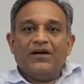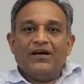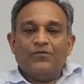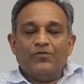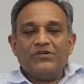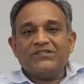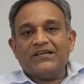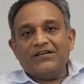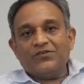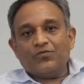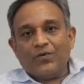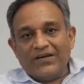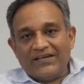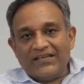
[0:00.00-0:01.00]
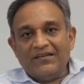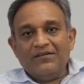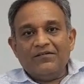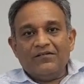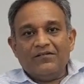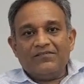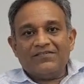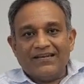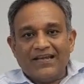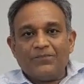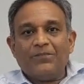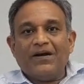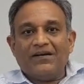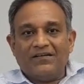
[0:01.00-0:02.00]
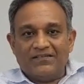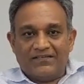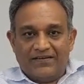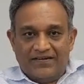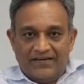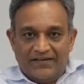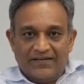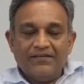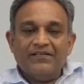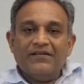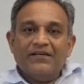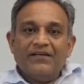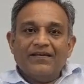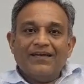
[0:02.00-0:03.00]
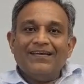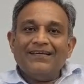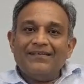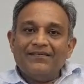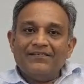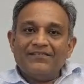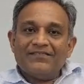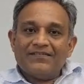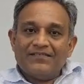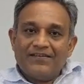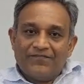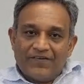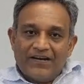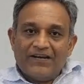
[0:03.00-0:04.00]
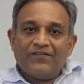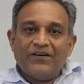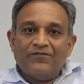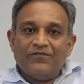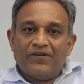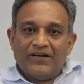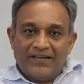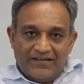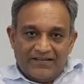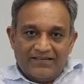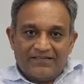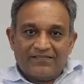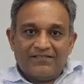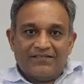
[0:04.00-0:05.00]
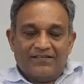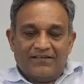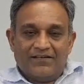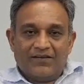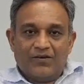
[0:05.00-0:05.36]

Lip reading: I would say, 20 select partners in India in different verticals.